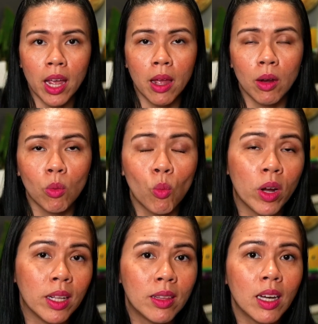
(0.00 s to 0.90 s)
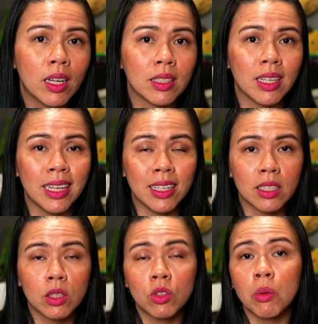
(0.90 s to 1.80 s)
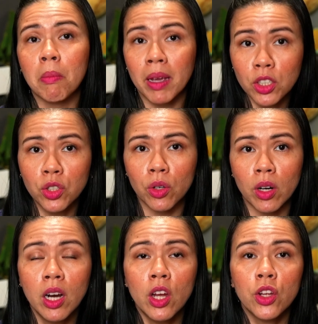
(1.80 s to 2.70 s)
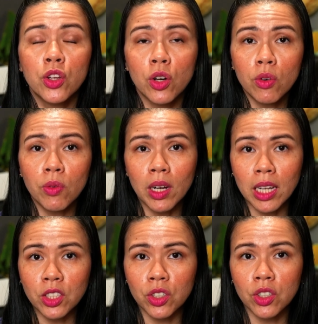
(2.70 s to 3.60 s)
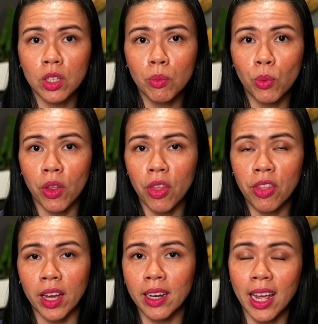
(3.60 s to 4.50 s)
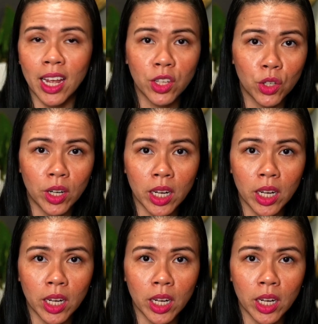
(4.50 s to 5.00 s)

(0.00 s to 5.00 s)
And what it does is to measure your relationship with debt and your